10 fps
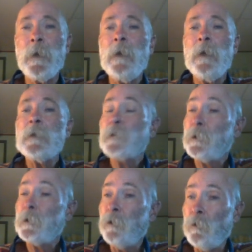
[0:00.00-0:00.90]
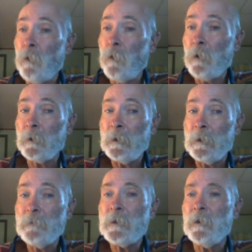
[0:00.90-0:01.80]
So it no longer
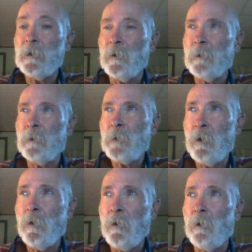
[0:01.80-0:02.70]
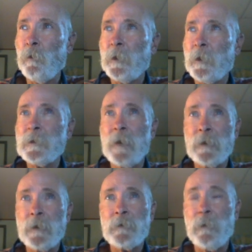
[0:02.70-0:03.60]
gives the alarm call when it's not
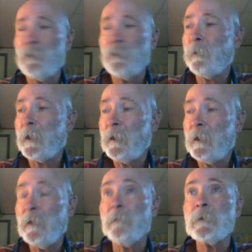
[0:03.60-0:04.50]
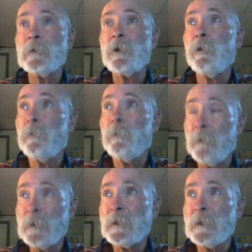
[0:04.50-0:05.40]
surrounded by kin. So
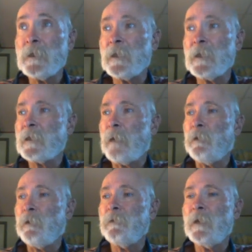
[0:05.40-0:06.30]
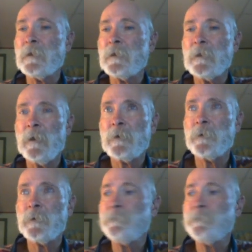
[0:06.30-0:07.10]
this is an example of kin selection.